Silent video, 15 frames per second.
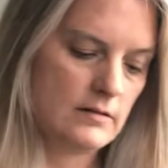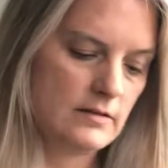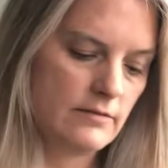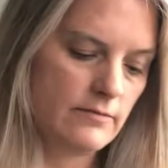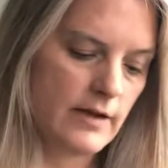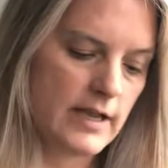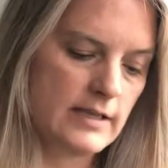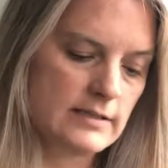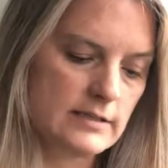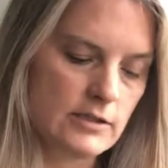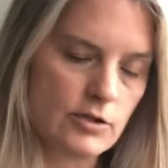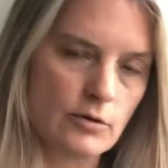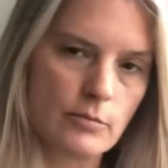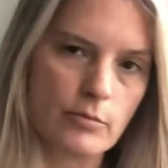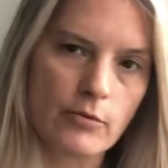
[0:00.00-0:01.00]
device in
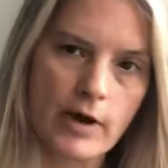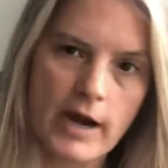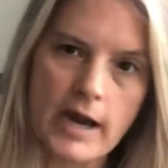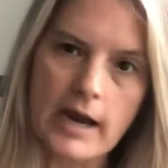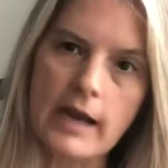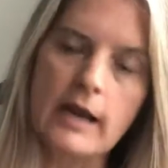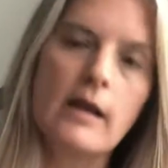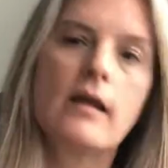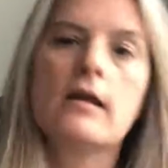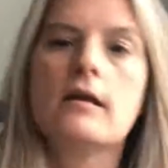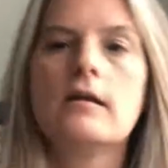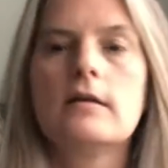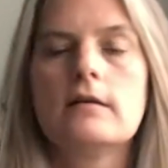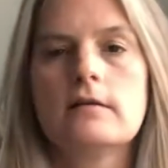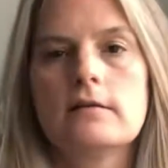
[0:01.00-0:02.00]
your brain
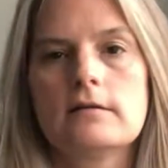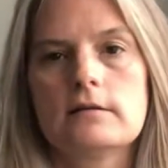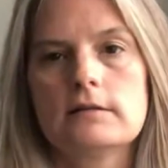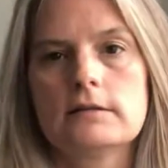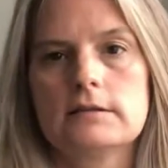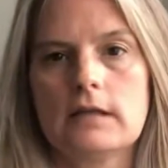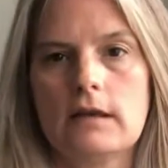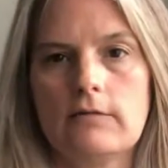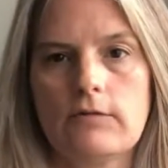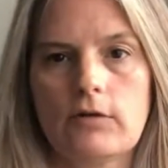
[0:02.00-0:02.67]
saying,